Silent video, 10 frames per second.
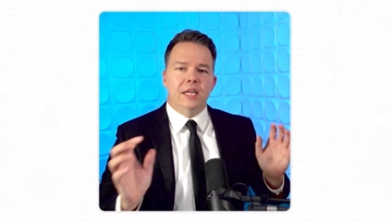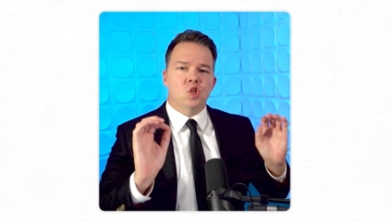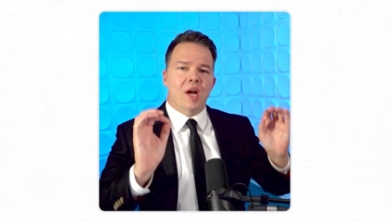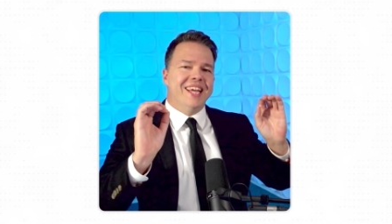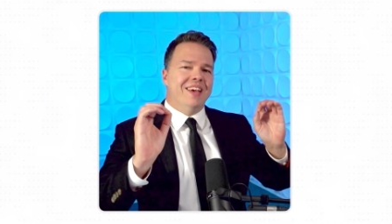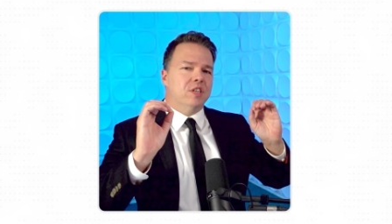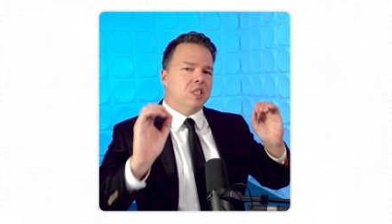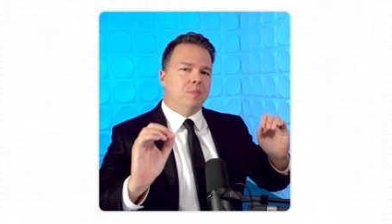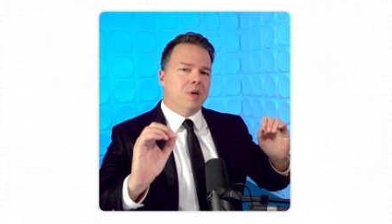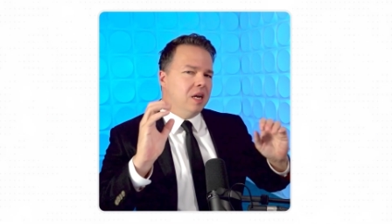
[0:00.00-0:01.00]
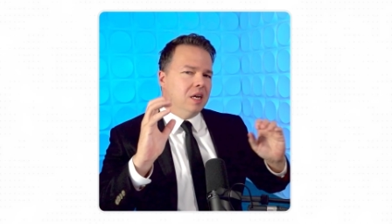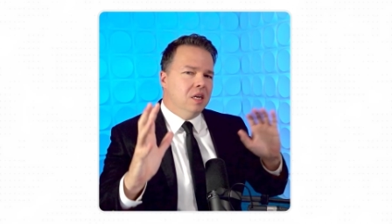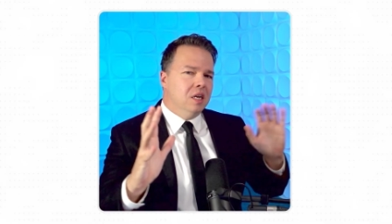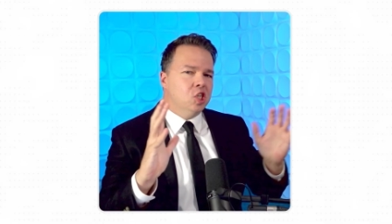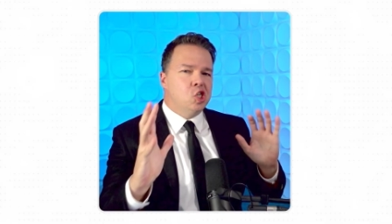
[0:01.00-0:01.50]
trying to give it some kind of
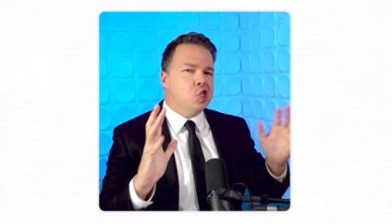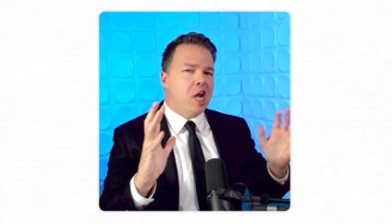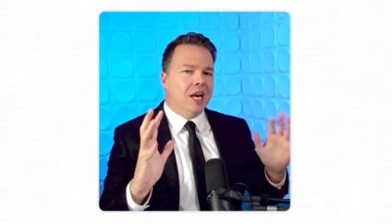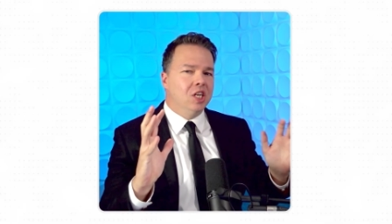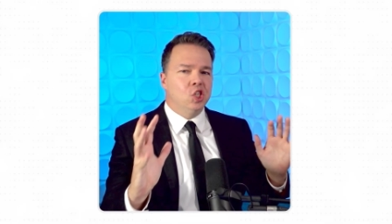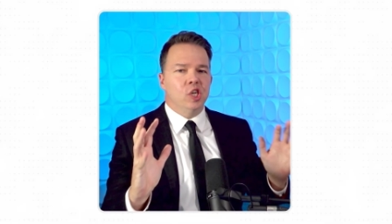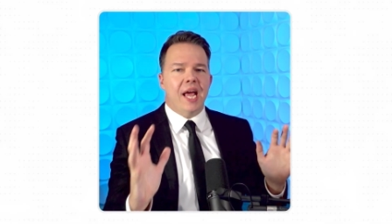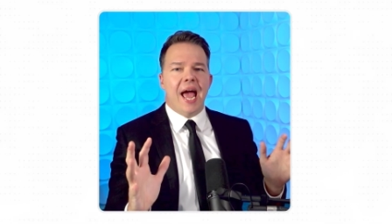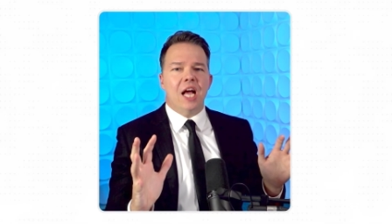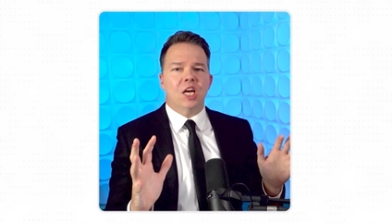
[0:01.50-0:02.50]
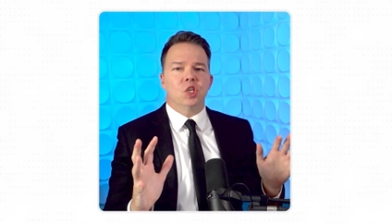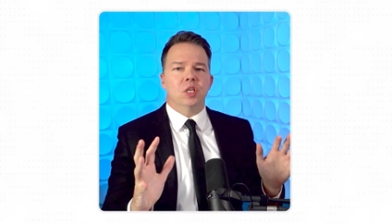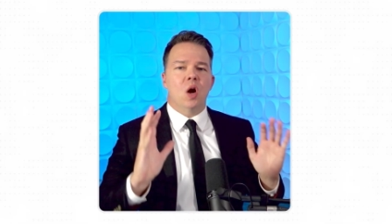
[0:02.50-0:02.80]
challenging action.